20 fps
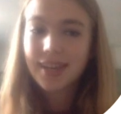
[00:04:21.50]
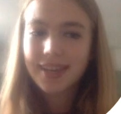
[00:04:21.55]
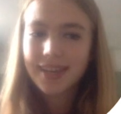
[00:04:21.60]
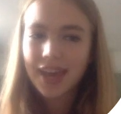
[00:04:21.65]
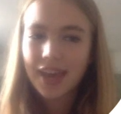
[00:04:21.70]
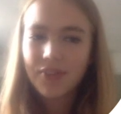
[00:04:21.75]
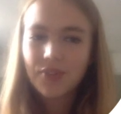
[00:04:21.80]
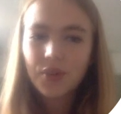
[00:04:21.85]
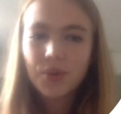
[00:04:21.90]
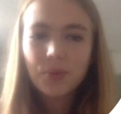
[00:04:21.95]
I
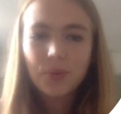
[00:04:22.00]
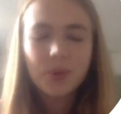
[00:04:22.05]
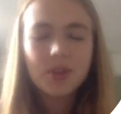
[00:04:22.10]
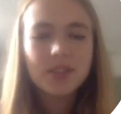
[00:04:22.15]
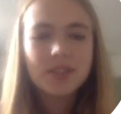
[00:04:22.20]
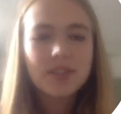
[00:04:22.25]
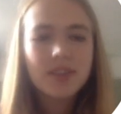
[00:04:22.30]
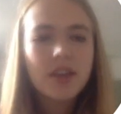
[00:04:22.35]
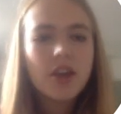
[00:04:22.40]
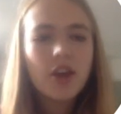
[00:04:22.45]
gave you
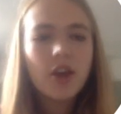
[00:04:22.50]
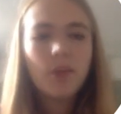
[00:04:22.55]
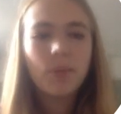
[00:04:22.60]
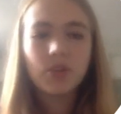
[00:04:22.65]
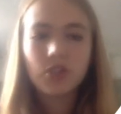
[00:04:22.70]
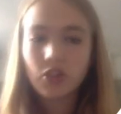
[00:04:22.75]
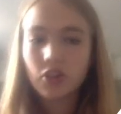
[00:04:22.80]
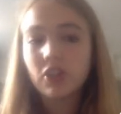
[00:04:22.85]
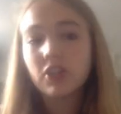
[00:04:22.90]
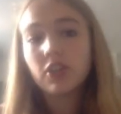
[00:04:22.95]
was
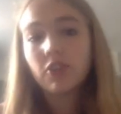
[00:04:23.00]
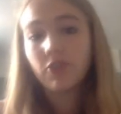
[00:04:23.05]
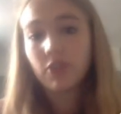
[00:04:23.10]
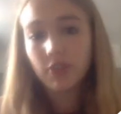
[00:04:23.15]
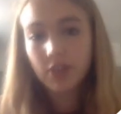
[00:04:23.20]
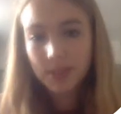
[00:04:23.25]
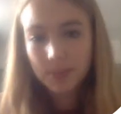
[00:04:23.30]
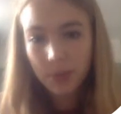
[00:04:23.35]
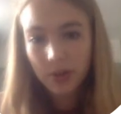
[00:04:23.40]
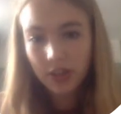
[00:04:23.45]
maturity of
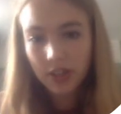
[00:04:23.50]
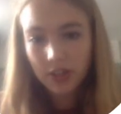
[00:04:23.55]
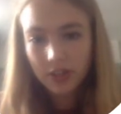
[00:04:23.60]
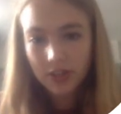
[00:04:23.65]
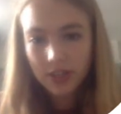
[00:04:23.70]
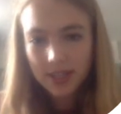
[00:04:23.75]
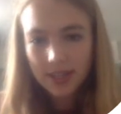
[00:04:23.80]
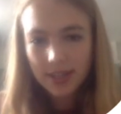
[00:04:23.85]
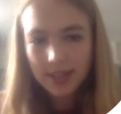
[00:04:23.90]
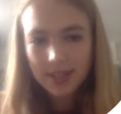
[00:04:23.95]
the
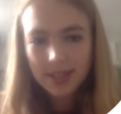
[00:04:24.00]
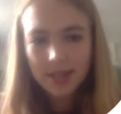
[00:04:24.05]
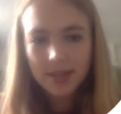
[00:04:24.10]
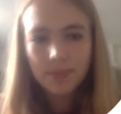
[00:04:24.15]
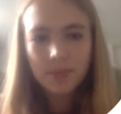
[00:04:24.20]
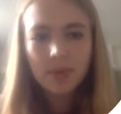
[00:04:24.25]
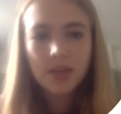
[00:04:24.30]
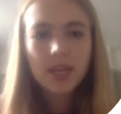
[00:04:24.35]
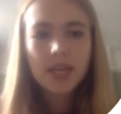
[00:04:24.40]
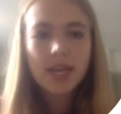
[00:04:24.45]
respiratory
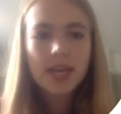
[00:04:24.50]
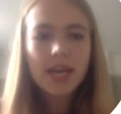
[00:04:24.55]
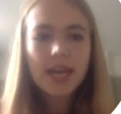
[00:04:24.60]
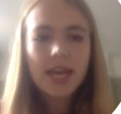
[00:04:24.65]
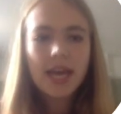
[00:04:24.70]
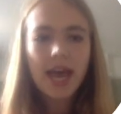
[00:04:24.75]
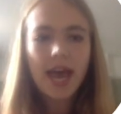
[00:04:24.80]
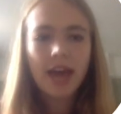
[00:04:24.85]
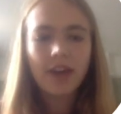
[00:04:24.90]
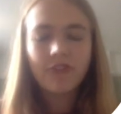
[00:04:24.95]
system.
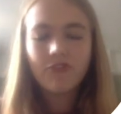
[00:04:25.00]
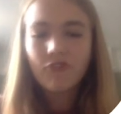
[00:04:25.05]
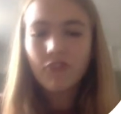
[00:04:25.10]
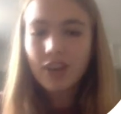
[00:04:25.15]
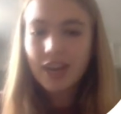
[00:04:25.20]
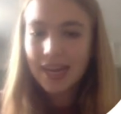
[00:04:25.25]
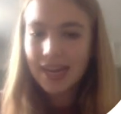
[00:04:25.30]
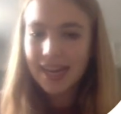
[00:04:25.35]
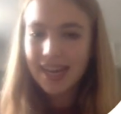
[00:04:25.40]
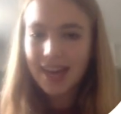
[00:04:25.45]
And
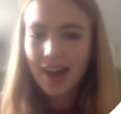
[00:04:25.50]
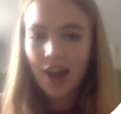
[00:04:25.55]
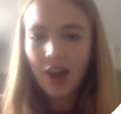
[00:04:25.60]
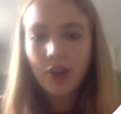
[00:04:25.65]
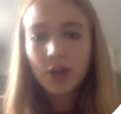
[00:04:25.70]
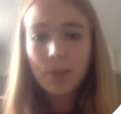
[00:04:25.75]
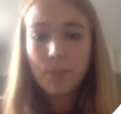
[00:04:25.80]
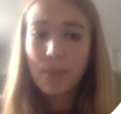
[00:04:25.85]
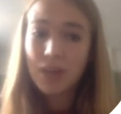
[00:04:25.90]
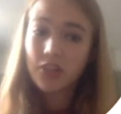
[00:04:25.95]
really, I
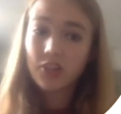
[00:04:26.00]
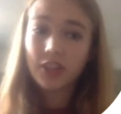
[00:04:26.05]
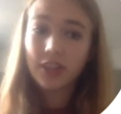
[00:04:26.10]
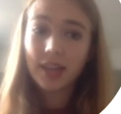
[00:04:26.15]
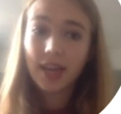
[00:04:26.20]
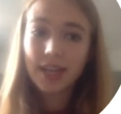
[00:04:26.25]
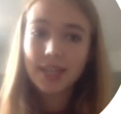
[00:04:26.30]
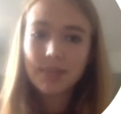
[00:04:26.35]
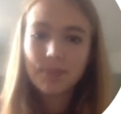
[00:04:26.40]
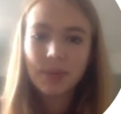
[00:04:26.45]
only
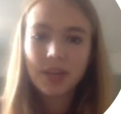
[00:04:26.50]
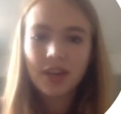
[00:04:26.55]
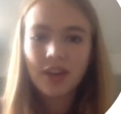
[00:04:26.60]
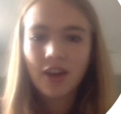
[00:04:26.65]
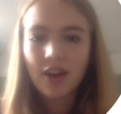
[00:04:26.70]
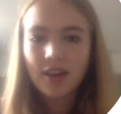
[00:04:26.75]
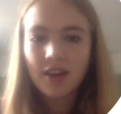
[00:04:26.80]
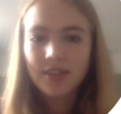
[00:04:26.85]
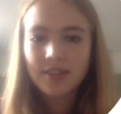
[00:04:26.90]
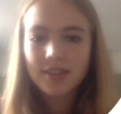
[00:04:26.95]
mentioned that
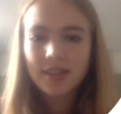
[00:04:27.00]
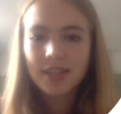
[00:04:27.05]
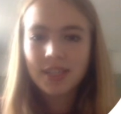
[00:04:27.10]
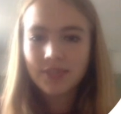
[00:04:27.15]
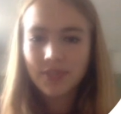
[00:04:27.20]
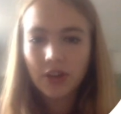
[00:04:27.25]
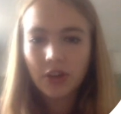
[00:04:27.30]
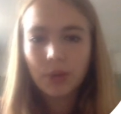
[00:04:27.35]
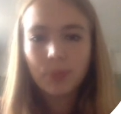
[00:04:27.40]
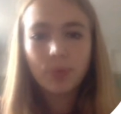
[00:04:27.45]
because
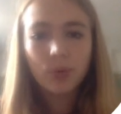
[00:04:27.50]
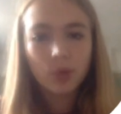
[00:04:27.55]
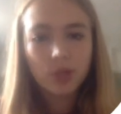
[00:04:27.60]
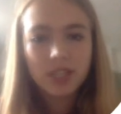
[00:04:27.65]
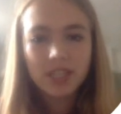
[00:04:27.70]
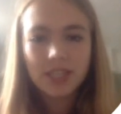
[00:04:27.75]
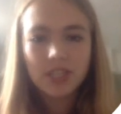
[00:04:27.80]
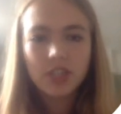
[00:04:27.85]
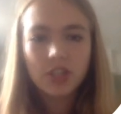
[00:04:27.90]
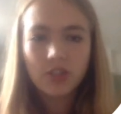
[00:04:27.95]
it's very
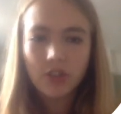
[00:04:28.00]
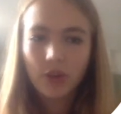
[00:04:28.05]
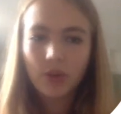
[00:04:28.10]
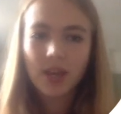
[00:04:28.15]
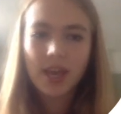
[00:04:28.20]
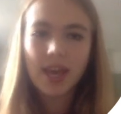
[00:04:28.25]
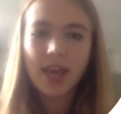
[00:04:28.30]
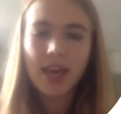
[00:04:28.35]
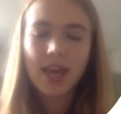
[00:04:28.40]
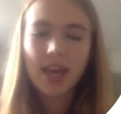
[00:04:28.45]
important to note
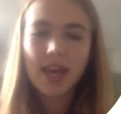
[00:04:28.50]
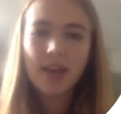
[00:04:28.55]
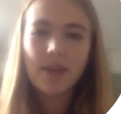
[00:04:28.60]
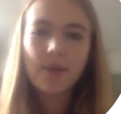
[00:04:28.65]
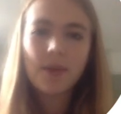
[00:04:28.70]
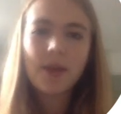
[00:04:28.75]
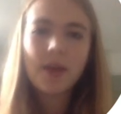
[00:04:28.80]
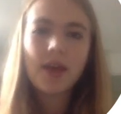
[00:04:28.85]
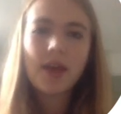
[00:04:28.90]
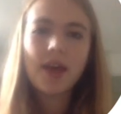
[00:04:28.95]
here
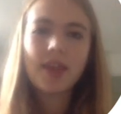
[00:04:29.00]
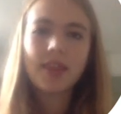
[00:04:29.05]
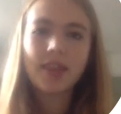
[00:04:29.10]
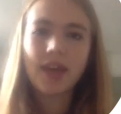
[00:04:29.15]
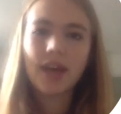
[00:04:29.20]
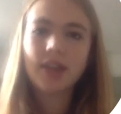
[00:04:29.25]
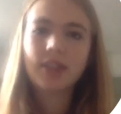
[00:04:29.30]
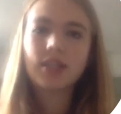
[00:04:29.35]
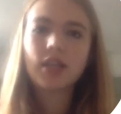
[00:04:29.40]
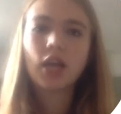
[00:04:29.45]

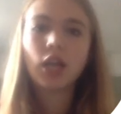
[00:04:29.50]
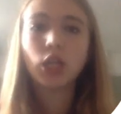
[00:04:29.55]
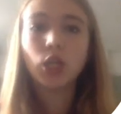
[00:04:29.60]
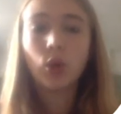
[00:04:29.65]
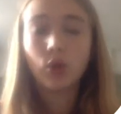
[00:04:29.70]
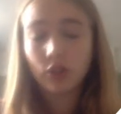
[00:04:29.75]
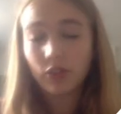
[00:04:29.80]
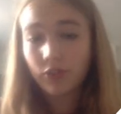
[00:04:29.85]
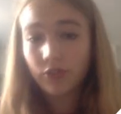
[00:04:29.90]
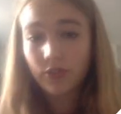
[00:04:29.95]
that a
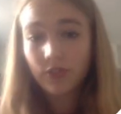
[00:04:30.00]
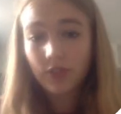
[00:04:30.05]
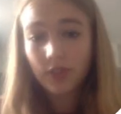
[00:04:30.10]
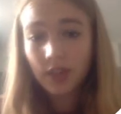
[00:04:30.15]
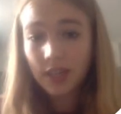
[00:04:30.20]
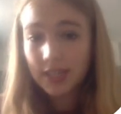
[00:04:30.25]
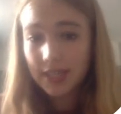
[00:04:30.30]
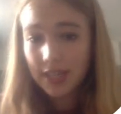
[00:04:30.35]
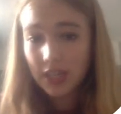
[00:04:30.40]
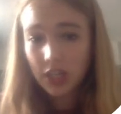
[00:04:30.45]
lot of
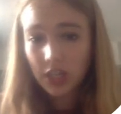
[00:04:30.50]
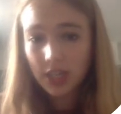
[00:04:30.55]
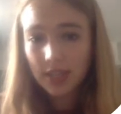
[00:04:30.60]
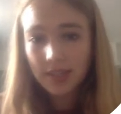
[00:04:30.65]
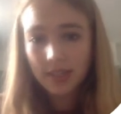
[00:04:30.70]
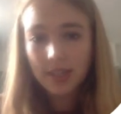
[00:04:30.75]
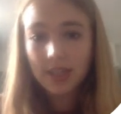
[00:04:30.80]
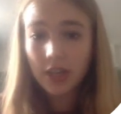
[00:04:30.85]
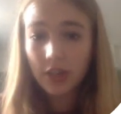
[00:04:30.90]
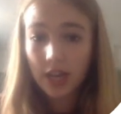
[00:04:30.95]

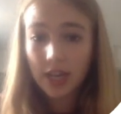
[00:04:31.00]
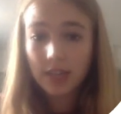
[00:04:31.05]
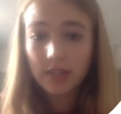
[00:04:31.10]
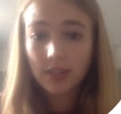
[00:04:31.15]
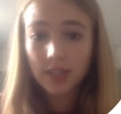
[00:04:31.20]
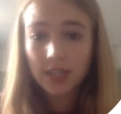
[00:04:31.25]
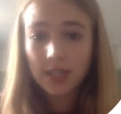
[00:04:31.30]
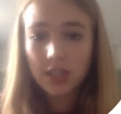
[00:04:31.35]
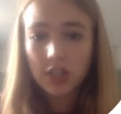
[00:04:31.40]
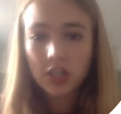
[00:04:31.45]
conditions and
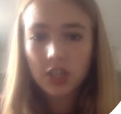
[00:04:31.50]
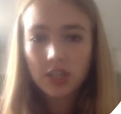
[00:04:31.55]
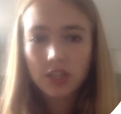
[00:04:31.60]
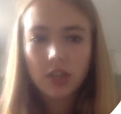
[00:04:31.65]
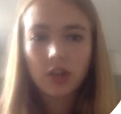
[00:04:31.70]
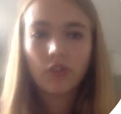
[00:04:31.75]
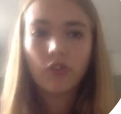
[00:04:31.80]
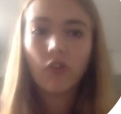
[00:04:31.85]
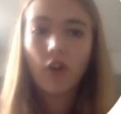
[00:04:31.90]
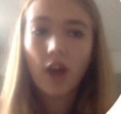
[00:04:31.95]
neonatal conditions
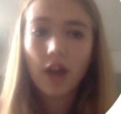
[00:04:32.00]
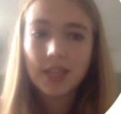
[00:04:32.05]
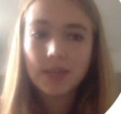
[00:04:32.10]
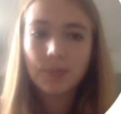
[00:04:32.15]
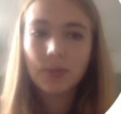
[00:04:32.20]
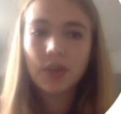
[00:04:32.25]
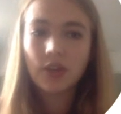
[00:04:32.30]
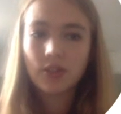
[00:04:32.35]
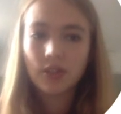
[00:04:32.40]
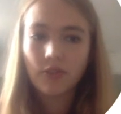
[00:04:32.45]
arise
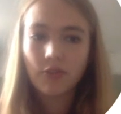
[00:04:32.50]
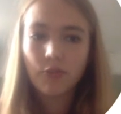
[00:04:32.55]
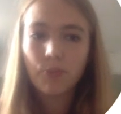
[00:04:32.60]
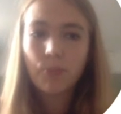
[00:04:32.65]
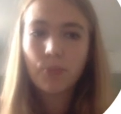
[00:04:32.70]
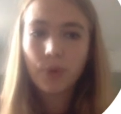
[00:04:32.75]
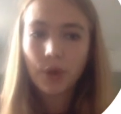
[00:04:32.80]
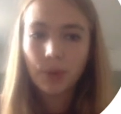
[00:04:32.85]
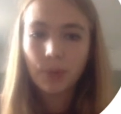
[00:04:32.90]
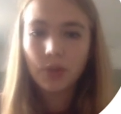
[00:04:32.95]
because of
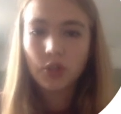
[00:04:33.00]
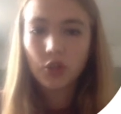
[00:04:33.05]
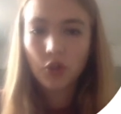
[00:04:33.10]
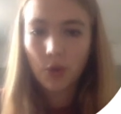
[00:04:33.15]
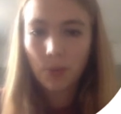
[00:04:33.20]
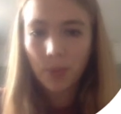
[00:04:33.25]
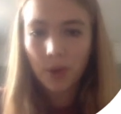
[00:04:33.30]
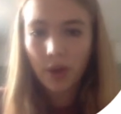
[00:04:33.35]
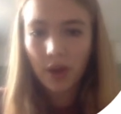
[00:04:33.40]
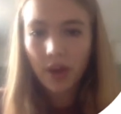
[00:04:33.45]

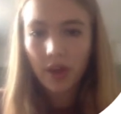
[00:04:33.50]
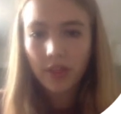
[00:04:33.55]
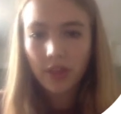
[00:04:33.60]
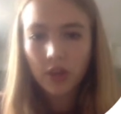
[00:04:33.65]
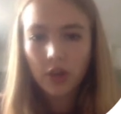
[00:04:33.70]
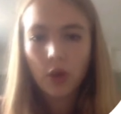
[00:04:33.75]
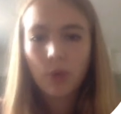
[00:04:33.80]
premature birth.